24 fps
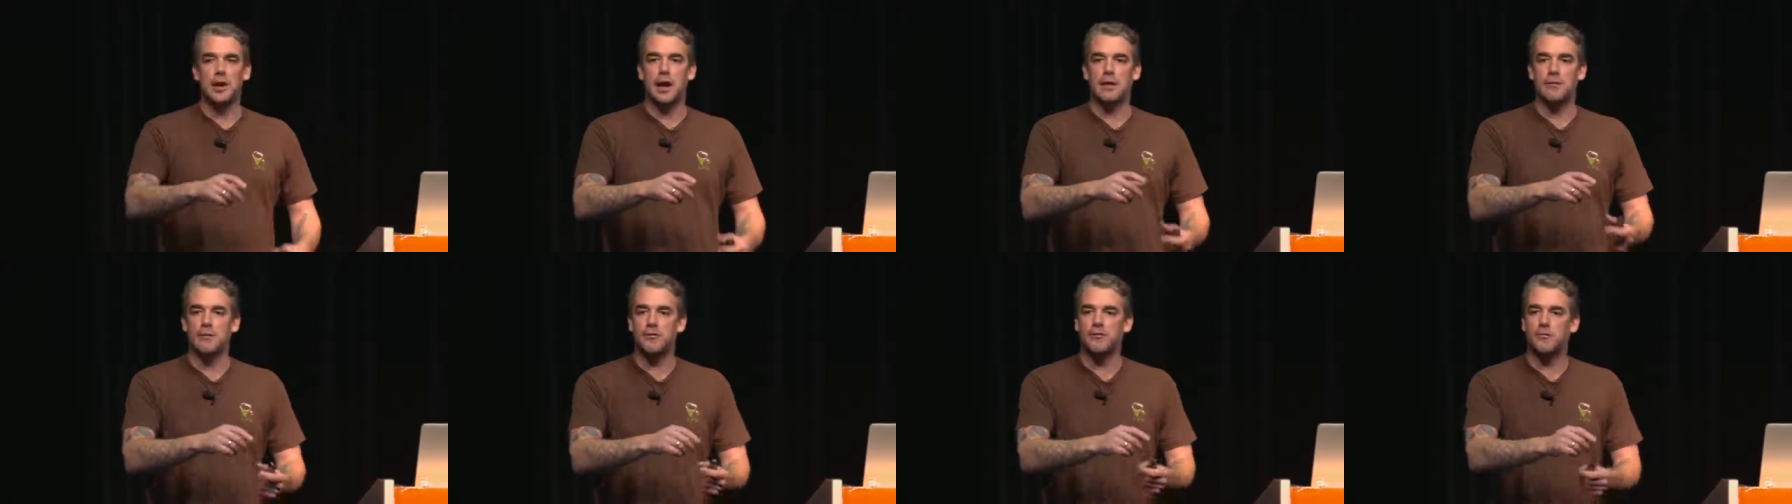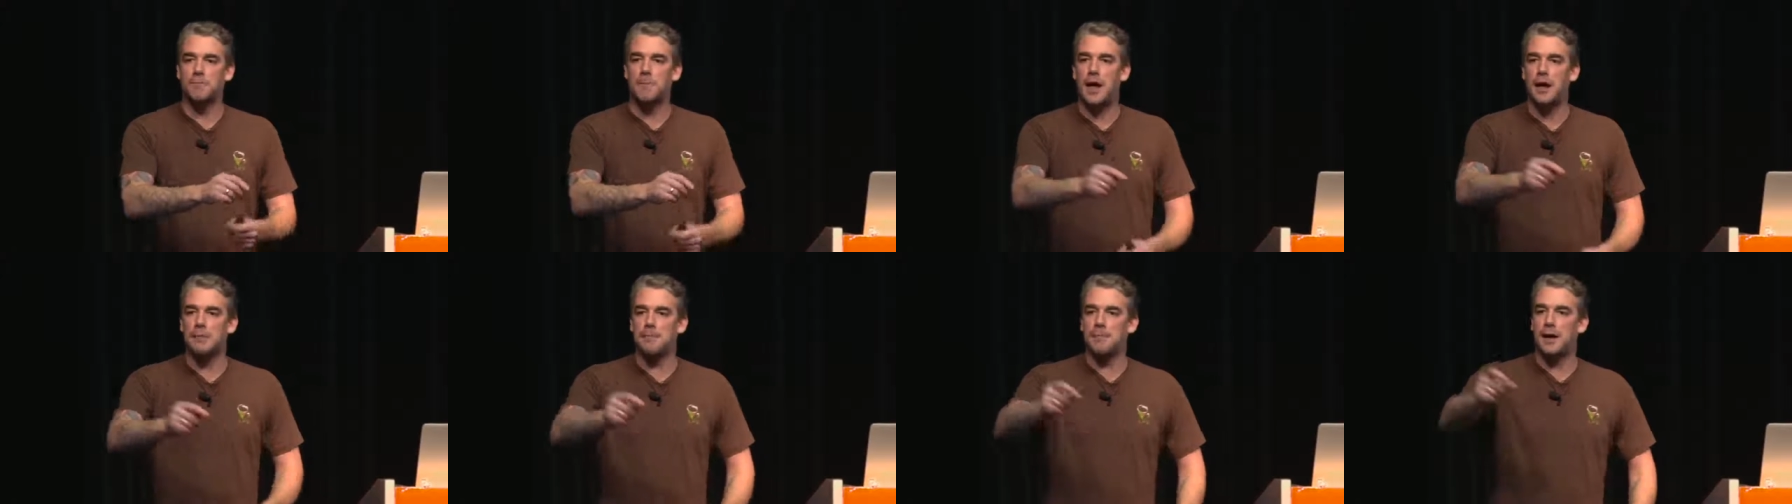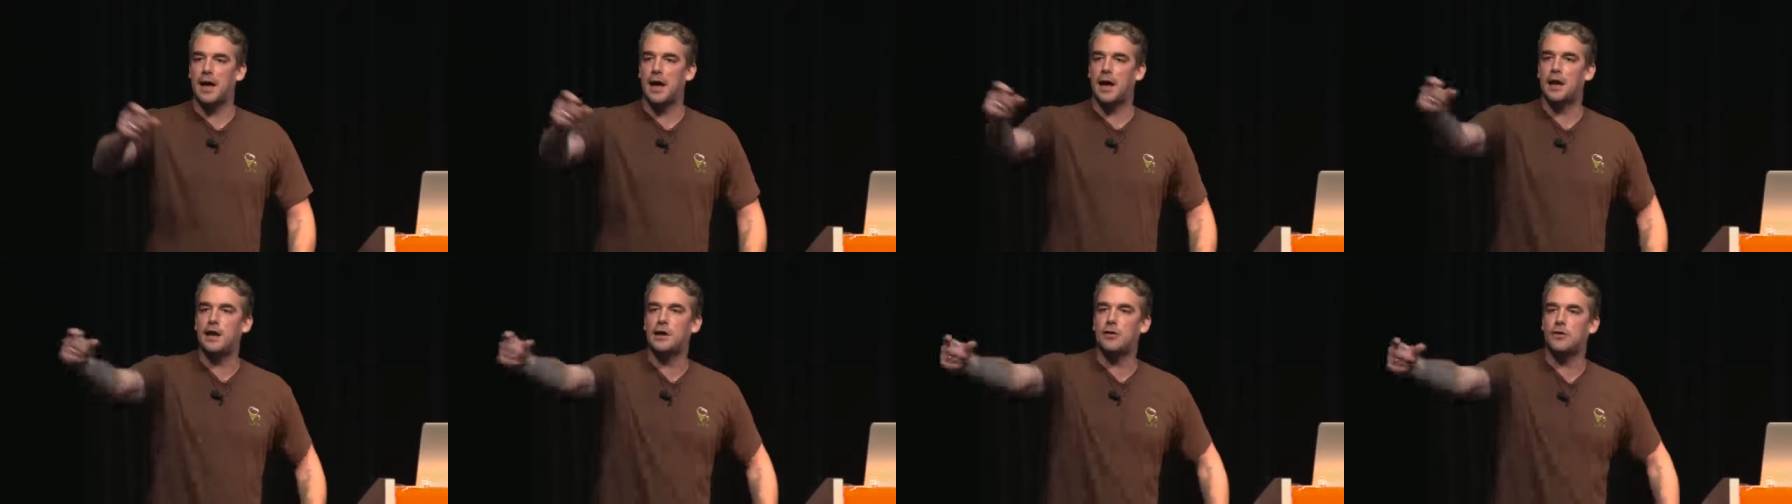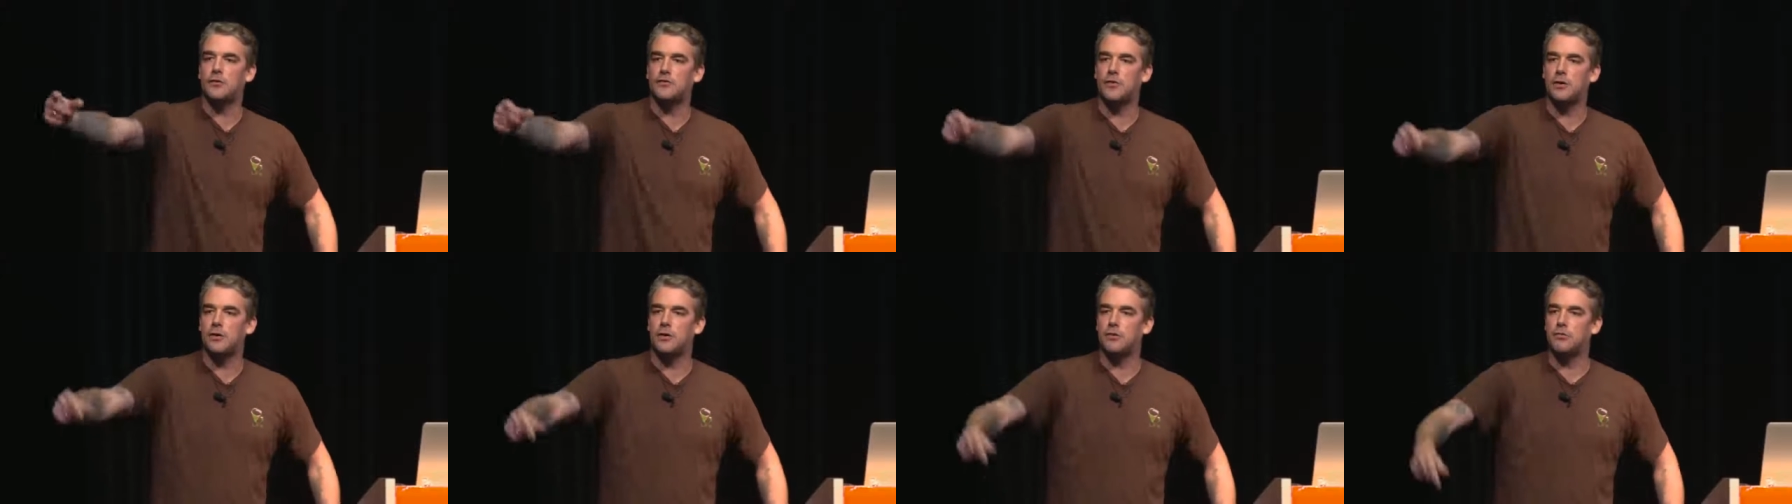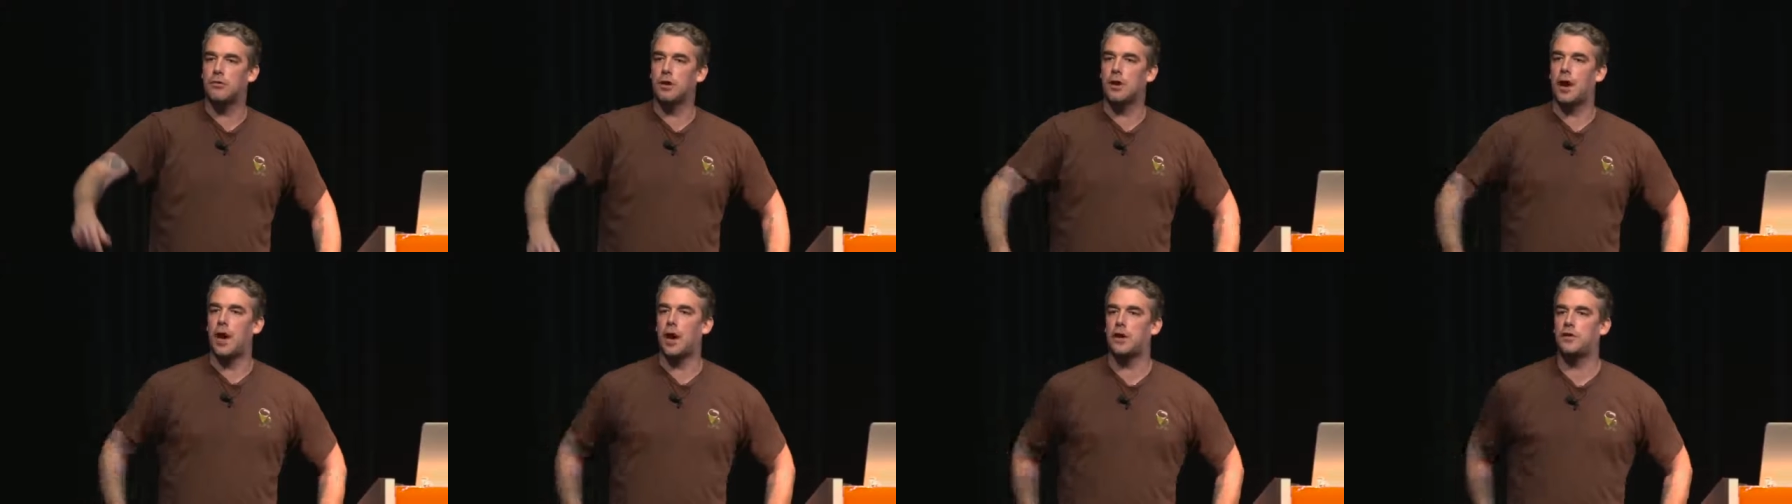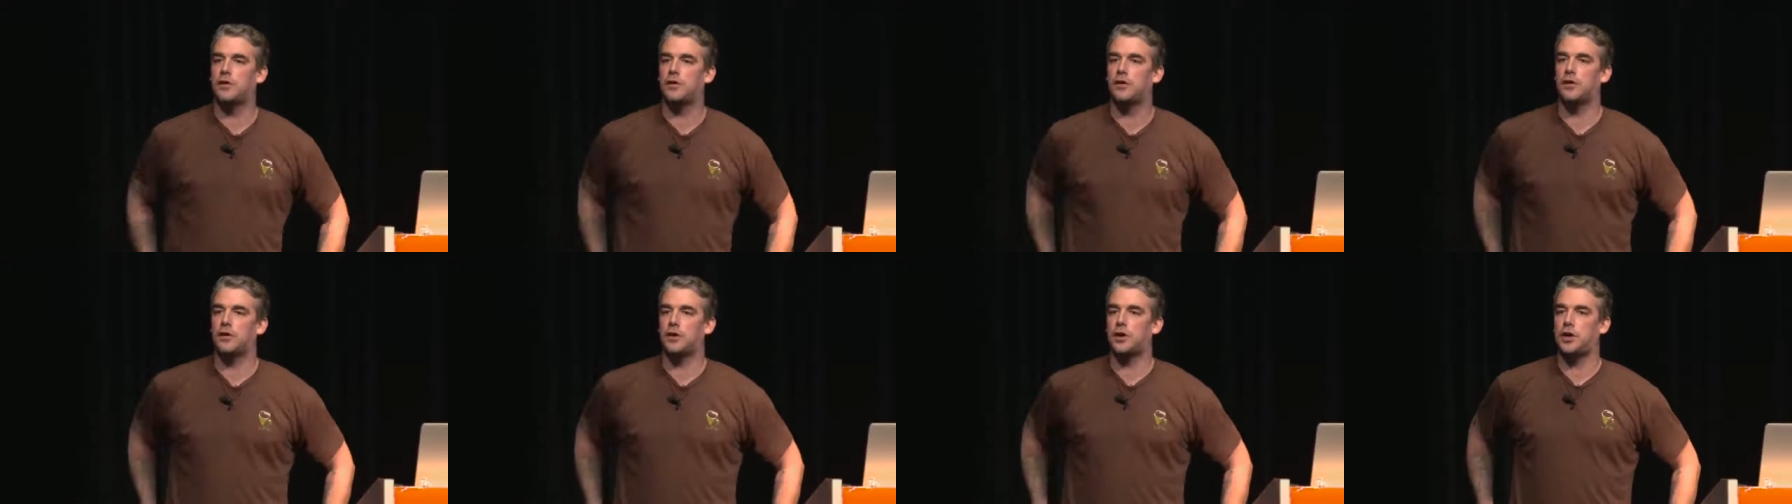and I respond back, "Here's a
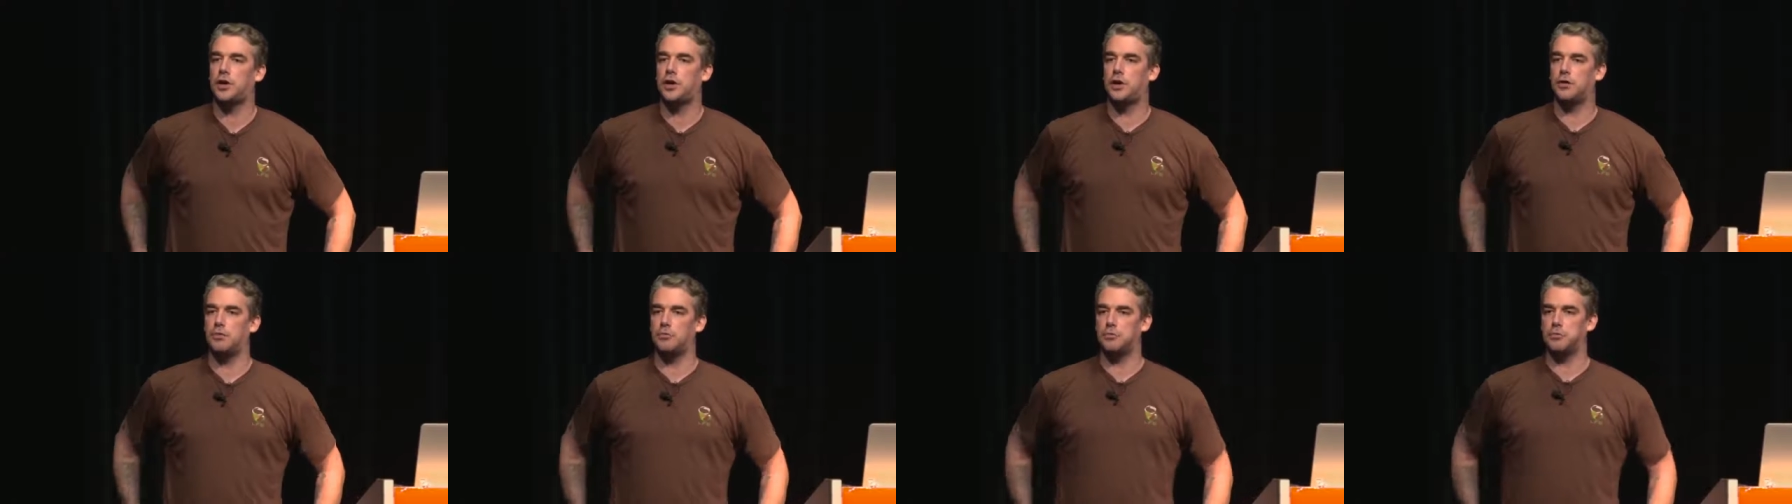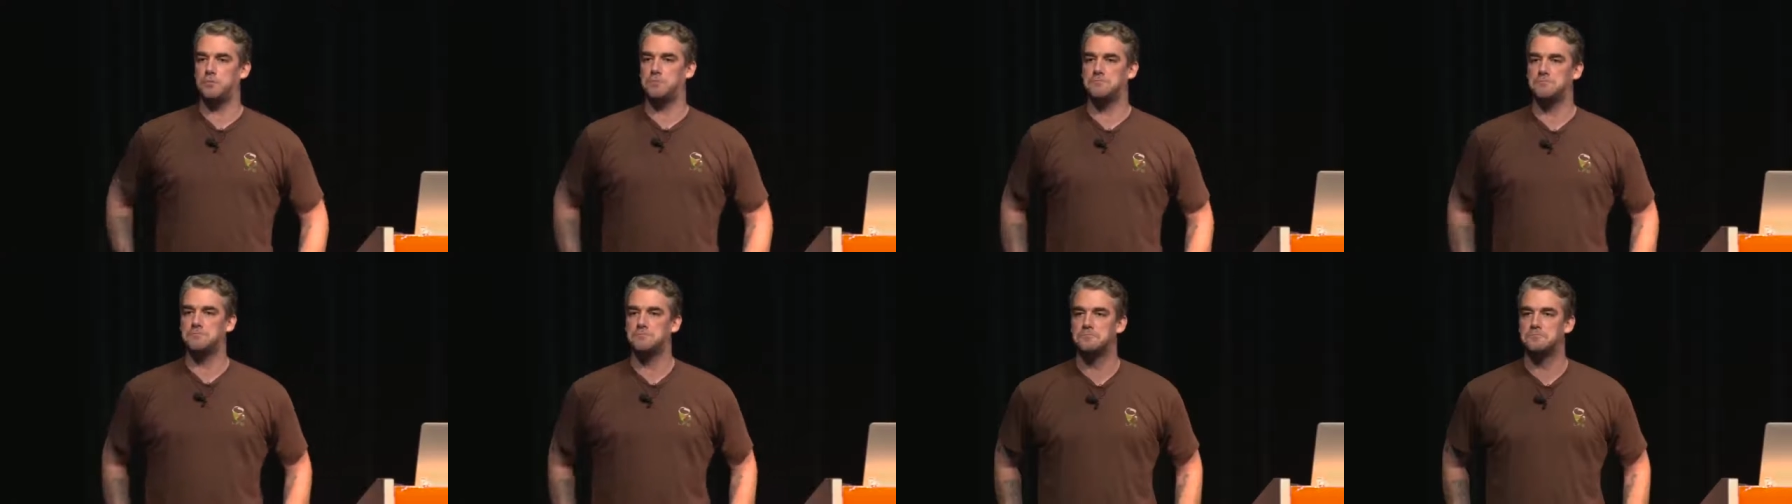URI to your queue."